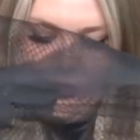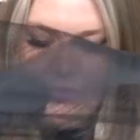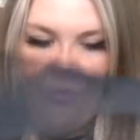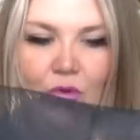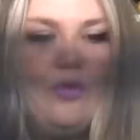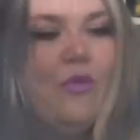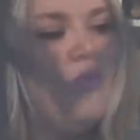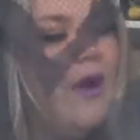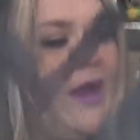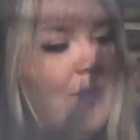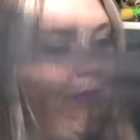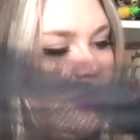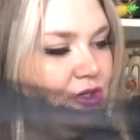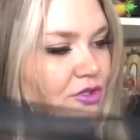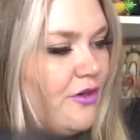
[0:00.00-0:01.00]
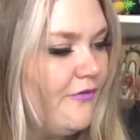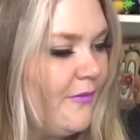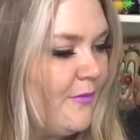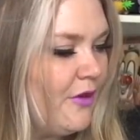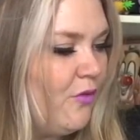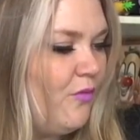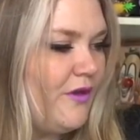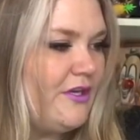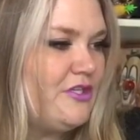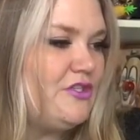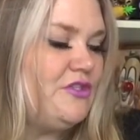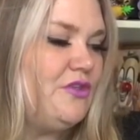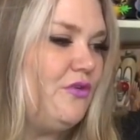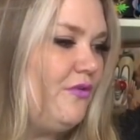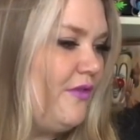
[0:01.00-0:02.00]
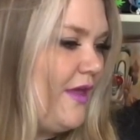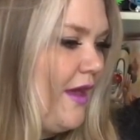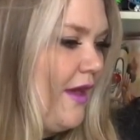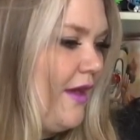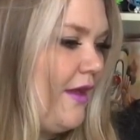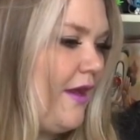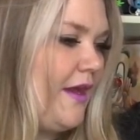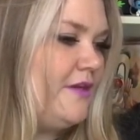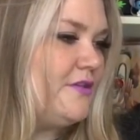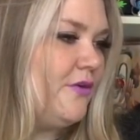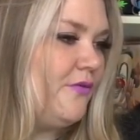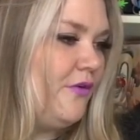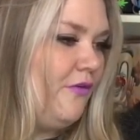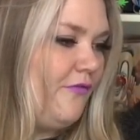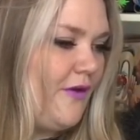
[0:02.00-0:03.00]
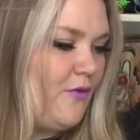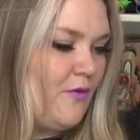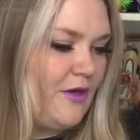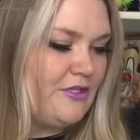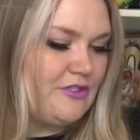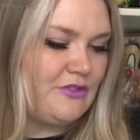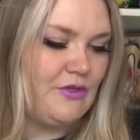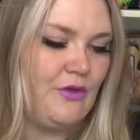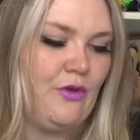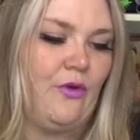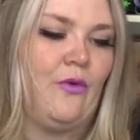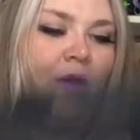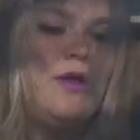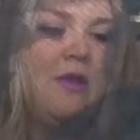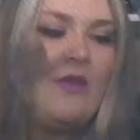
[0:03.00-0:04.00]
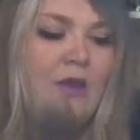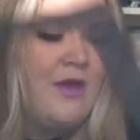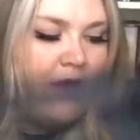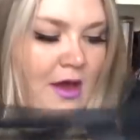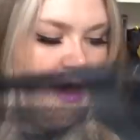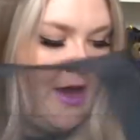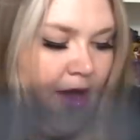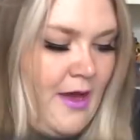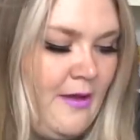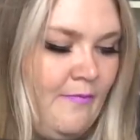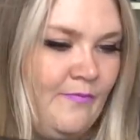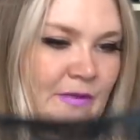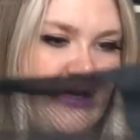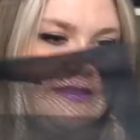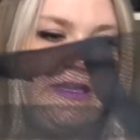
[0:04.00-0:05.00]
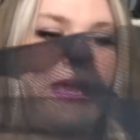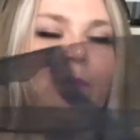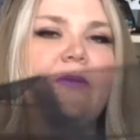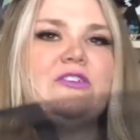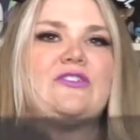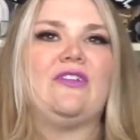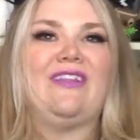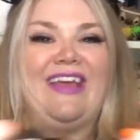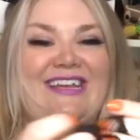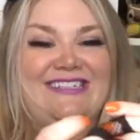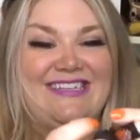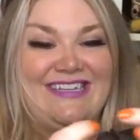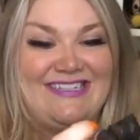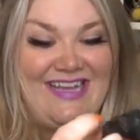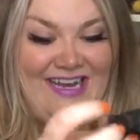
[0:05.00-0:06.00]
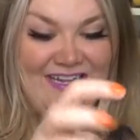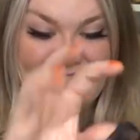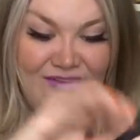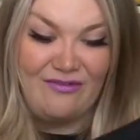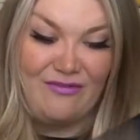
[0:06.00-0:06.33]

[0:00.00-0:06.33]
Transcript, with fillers: Ooh, I'm not sure if I'm gonna wanna do that. I don't know if I want to. um, damage the lace because it is a